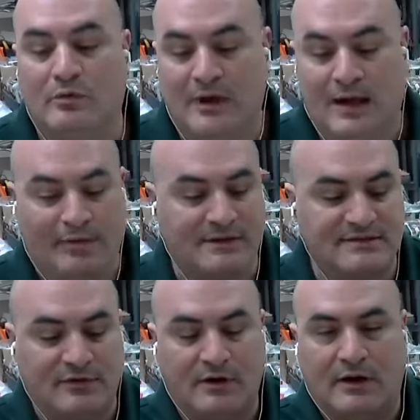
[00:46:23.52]
yeah, that's
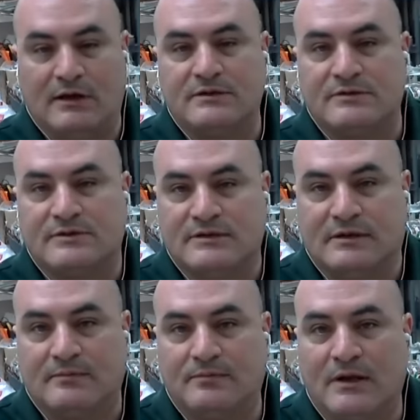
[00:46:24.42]
very
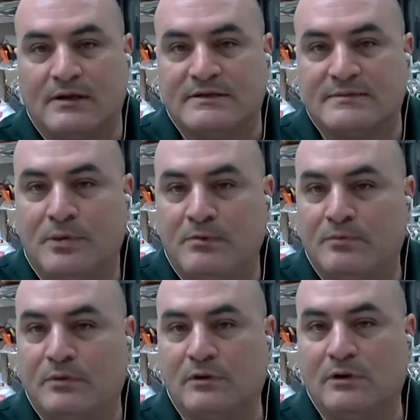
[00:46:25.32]
interesting because
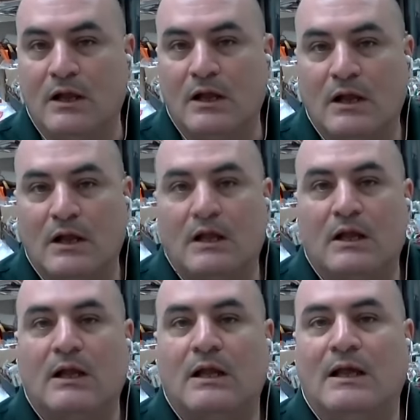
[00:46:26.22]
people
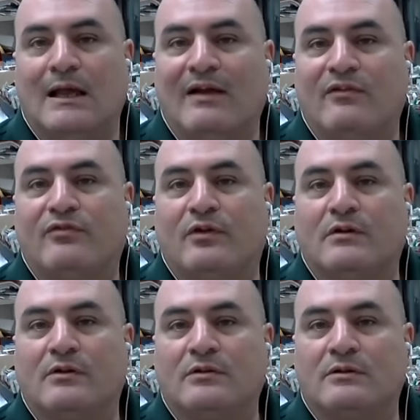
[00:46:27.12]
have
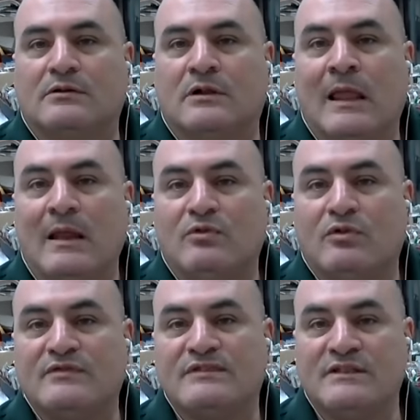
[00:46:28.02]
claimed to
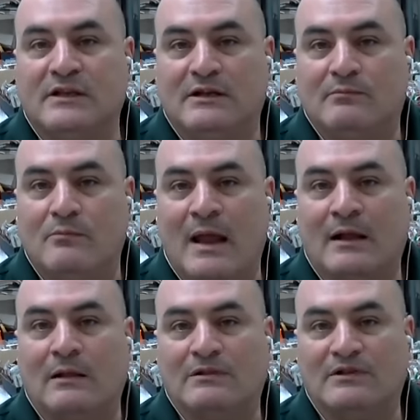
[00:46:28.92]
have seen
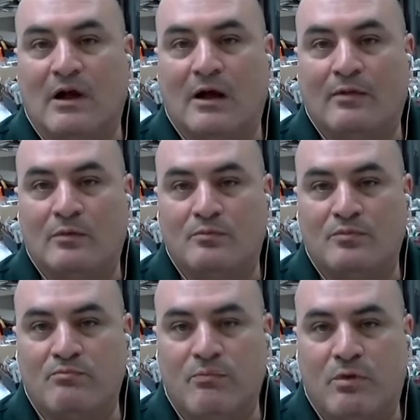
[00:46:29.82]
megalodon,
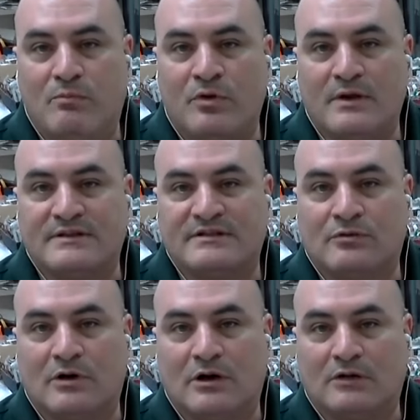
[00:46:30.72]
the
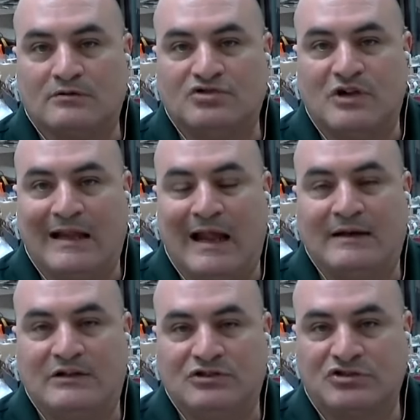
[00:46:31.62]
prehistoric
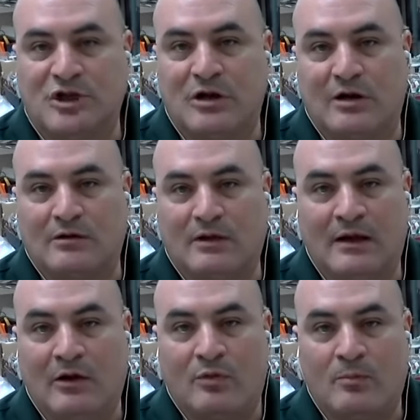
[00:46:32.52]
gigantic shark, in
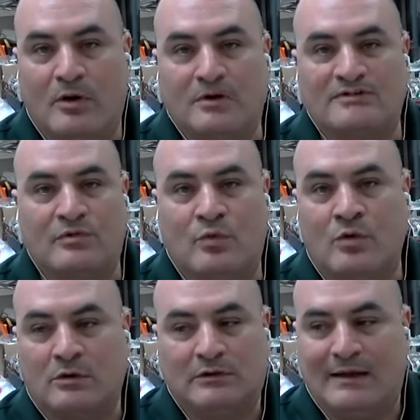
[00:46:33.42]
other parts of the
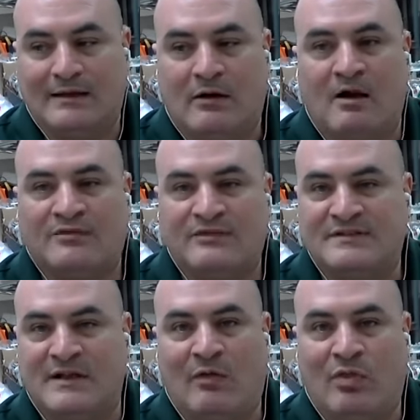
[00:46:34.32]
world, like off of
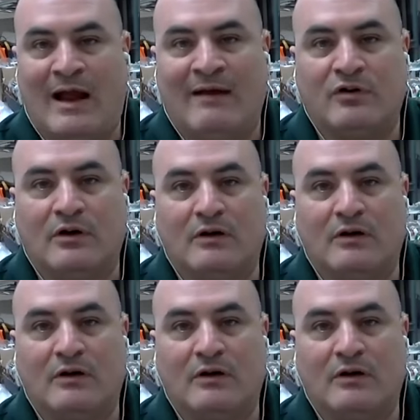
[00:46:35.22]
South Africa.